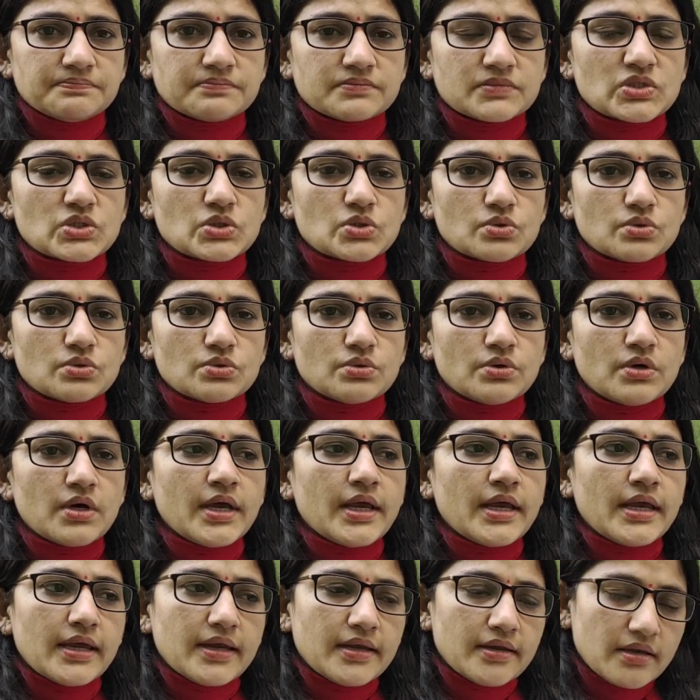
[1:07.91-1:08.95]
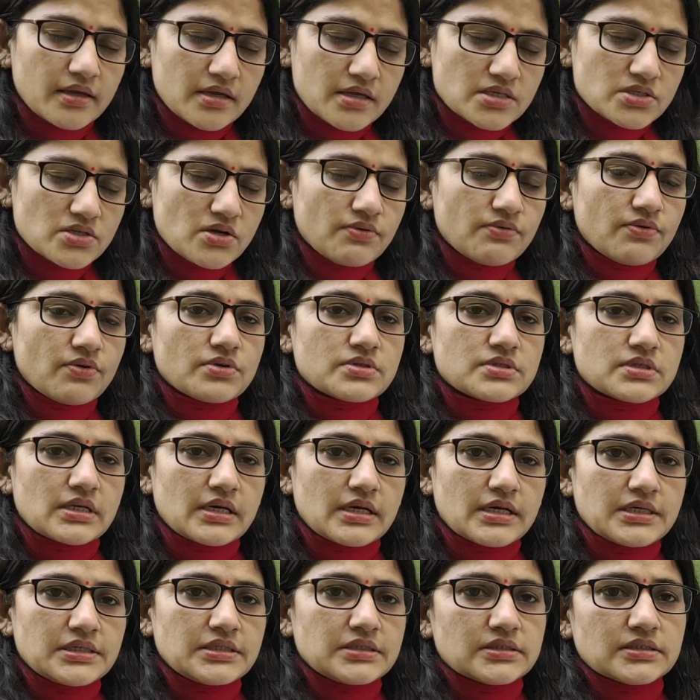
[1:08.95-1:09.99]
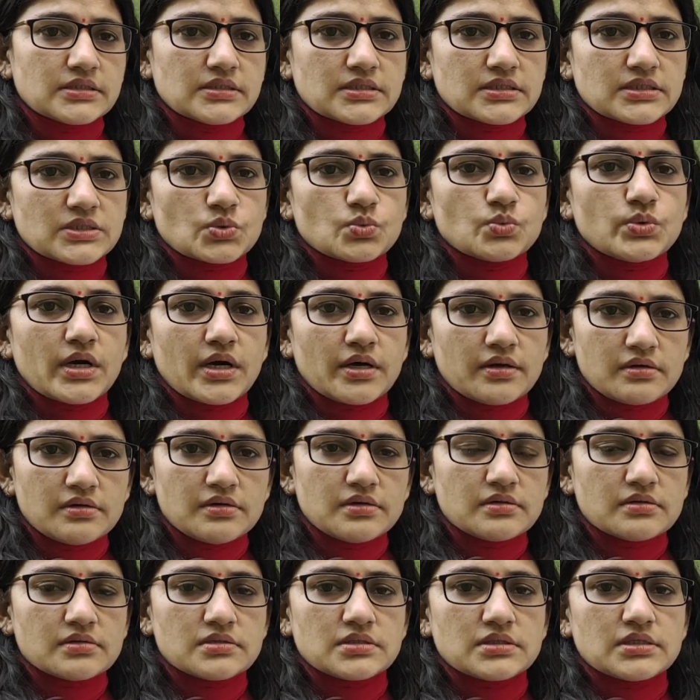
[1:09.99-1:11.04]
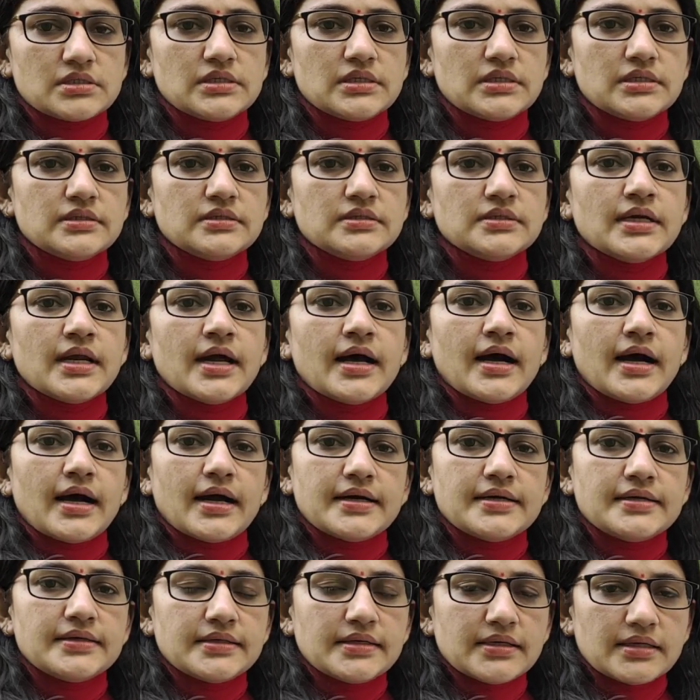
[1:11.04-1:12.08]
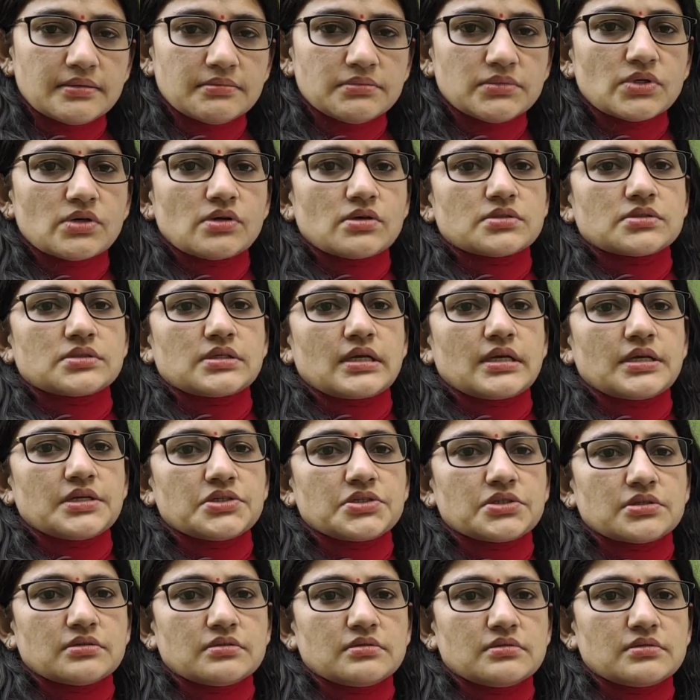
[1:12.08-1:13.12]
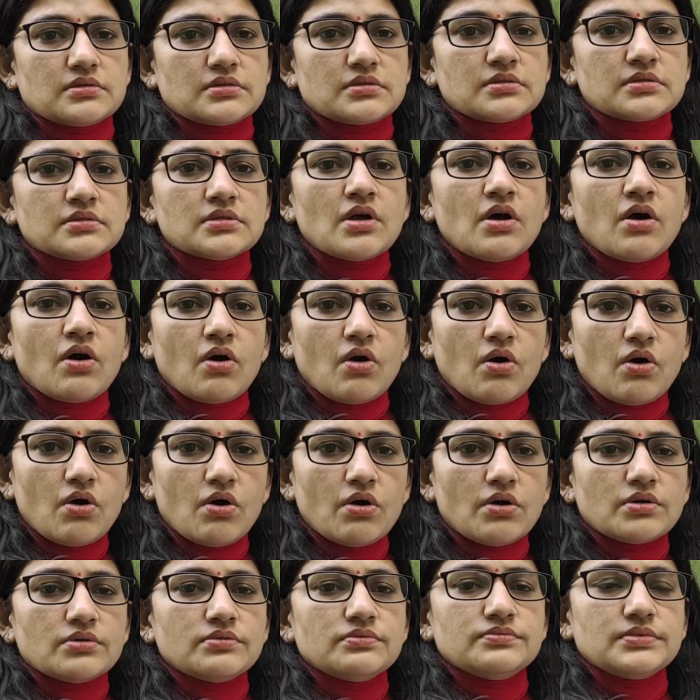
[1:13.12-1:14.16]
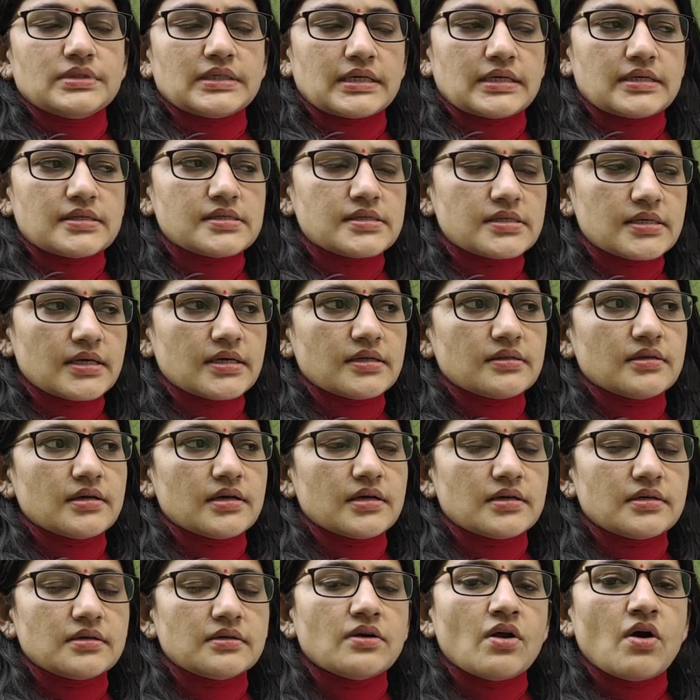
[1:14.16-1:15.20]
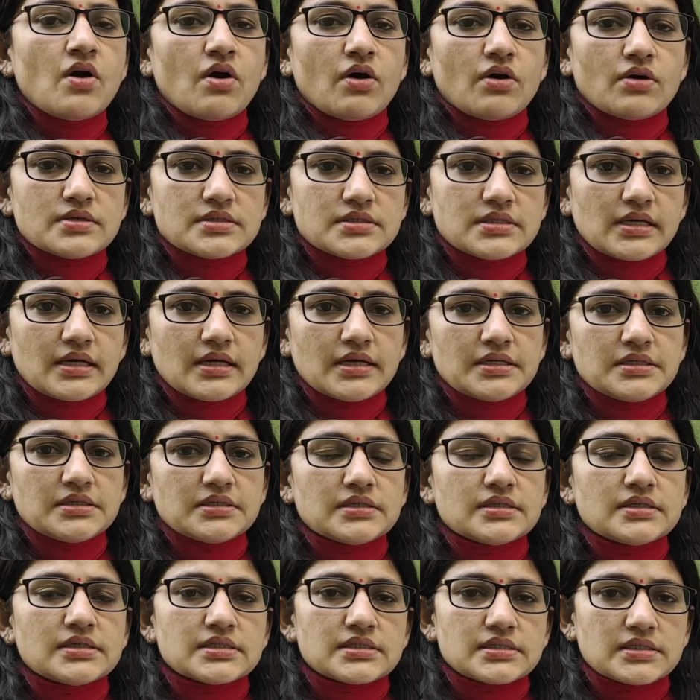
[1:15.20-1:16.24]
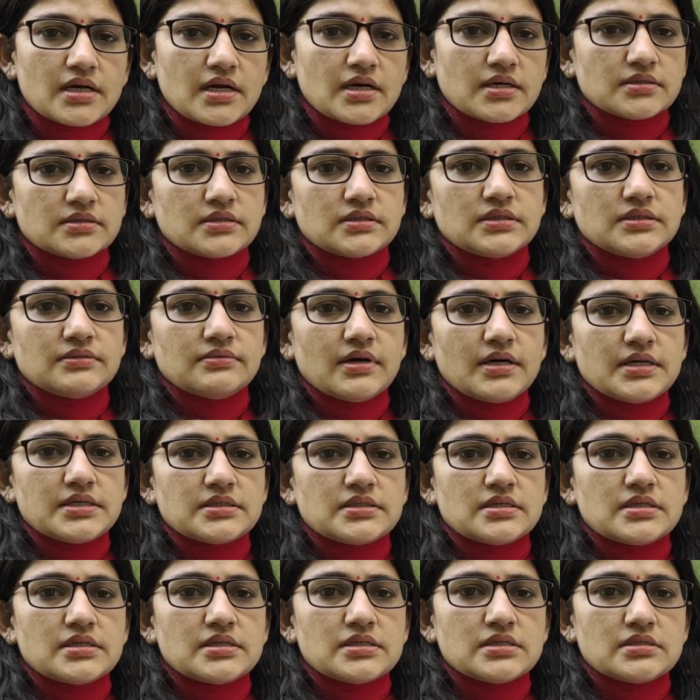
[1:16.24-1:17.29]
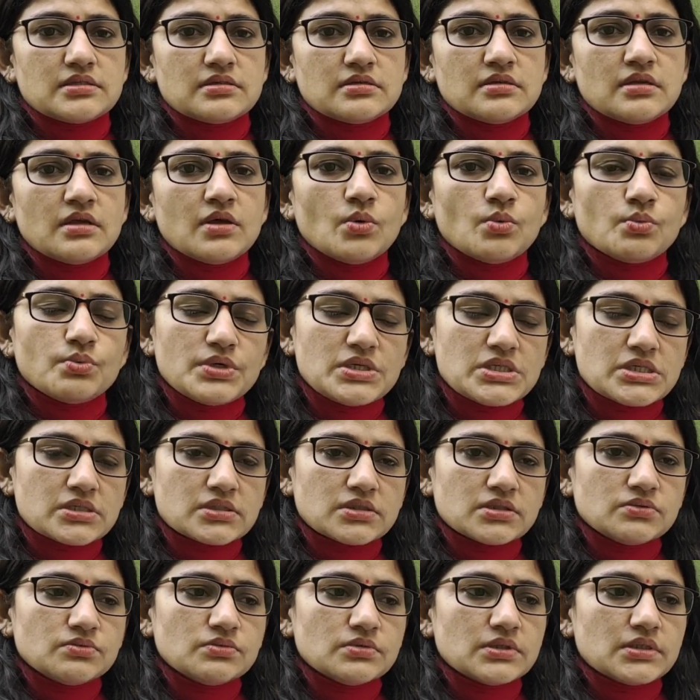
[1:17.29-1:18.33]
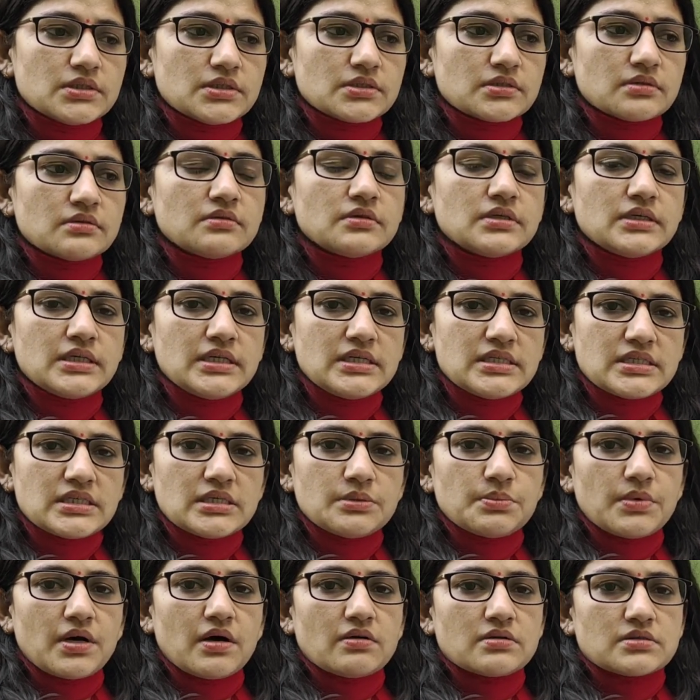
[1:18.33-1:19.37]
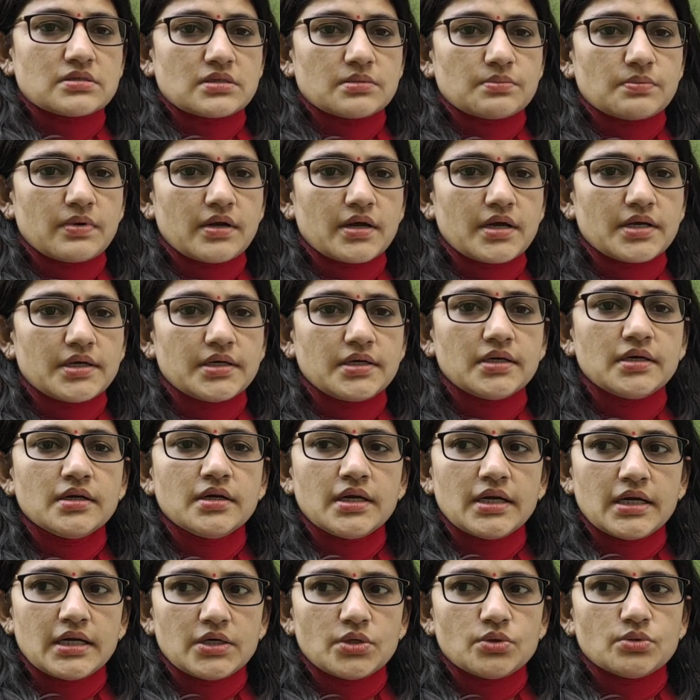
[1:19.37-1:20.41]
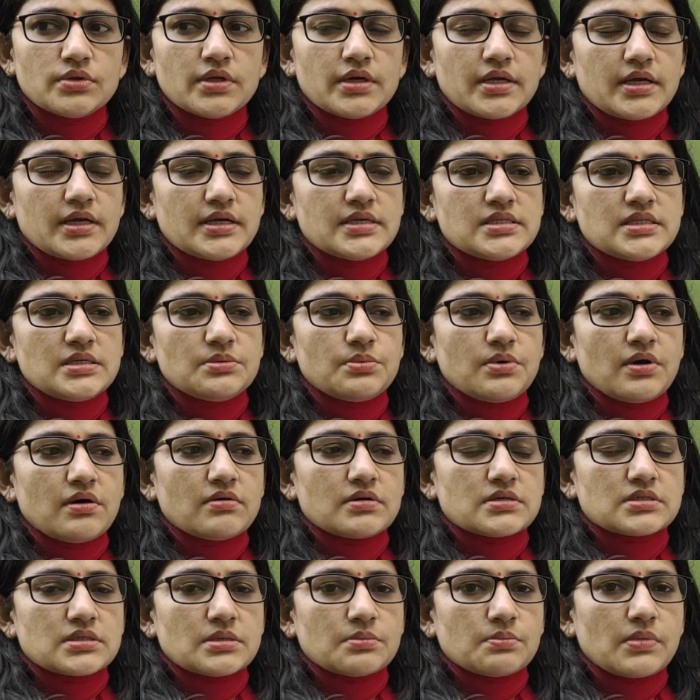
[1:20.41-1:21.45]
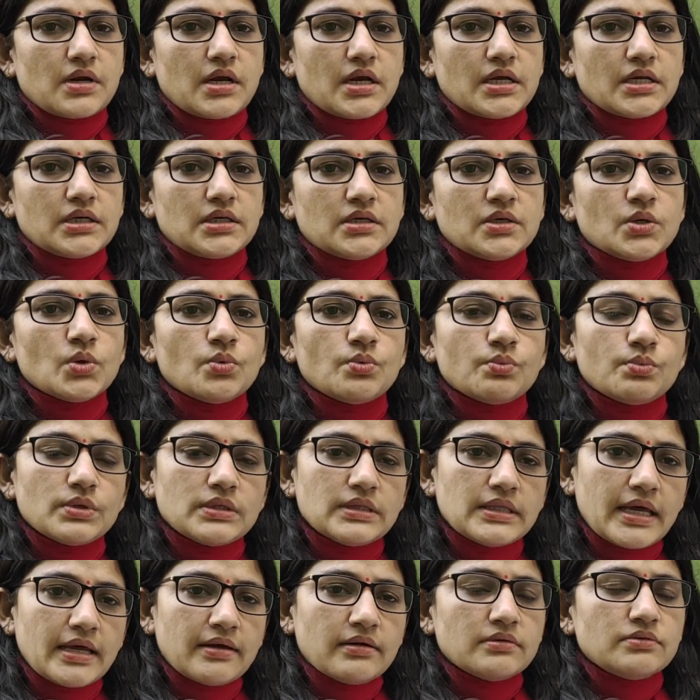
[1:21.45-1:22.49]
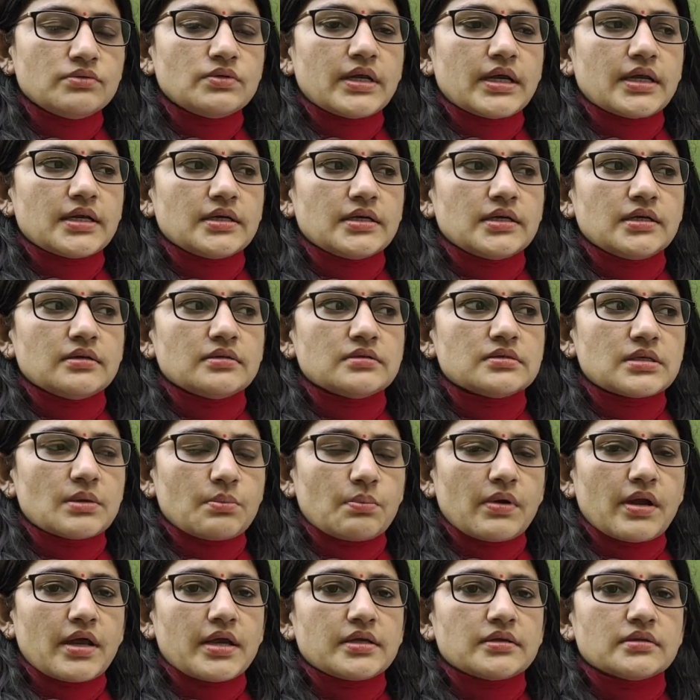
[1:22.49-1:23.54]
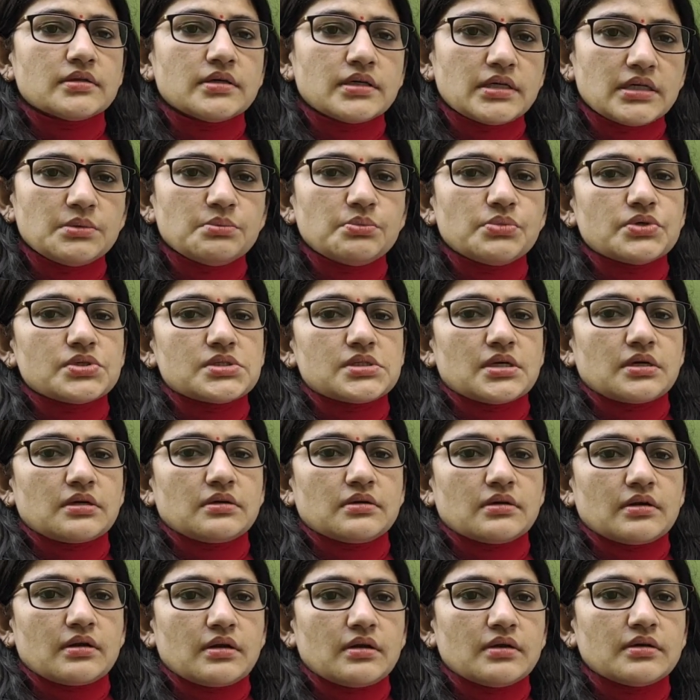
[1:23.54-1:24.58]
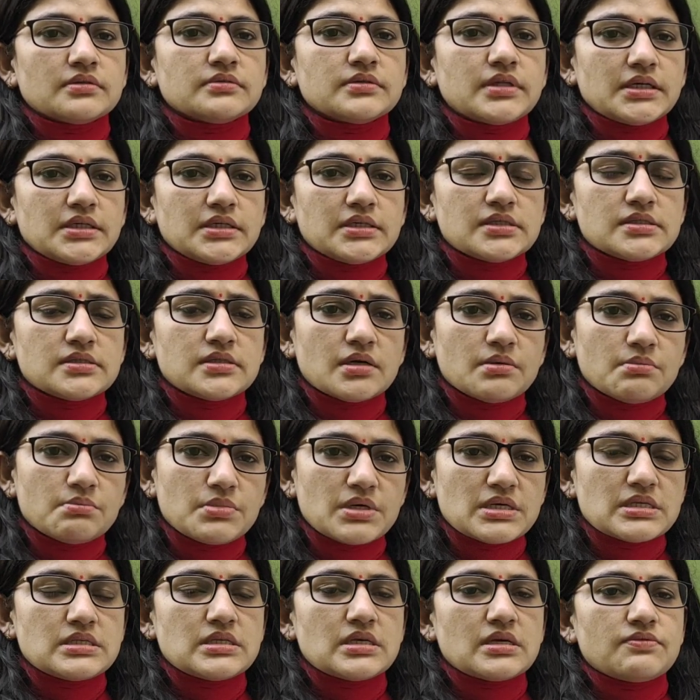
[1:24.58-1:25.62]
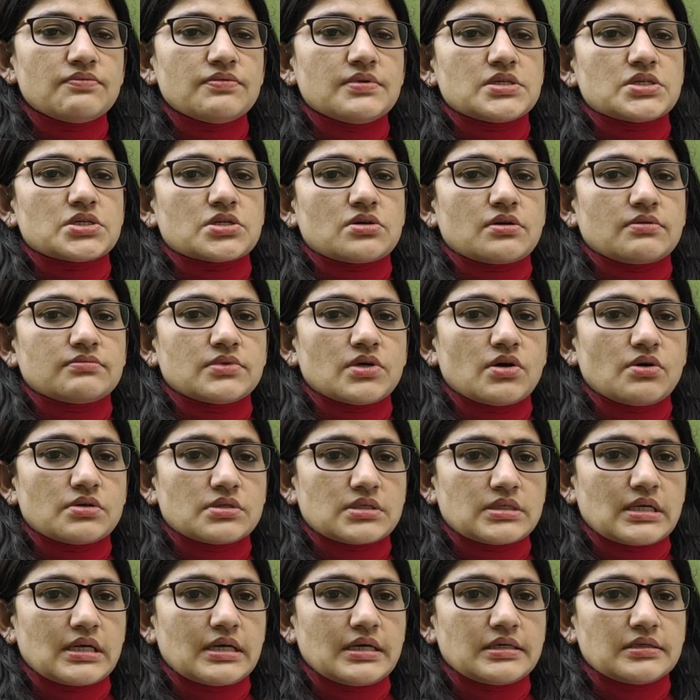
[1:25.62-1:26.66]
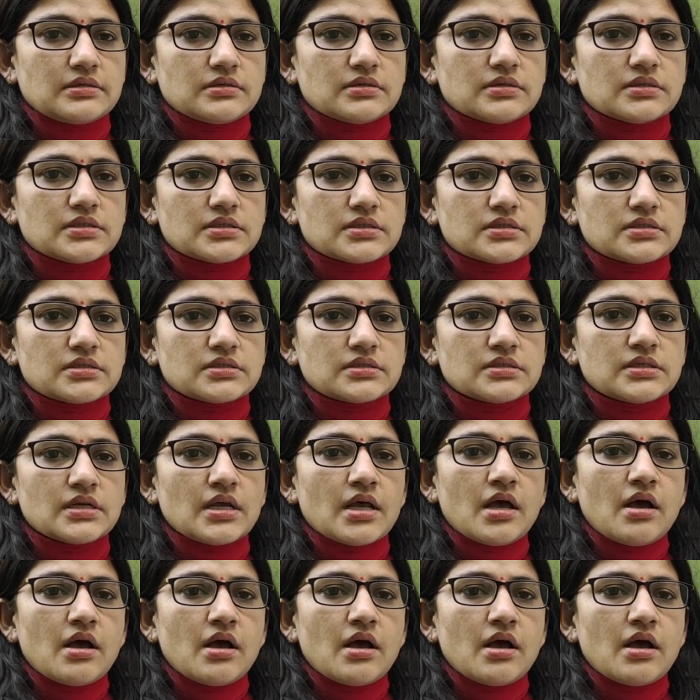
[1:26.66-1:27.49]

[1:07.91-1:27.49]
So in case of oscillators we are interested in undamped oscillations, or we can say that oscillators are the devices which convert DC power supply into the AC power supply without any supplying the input signal. That is the basic feature of the oscillators.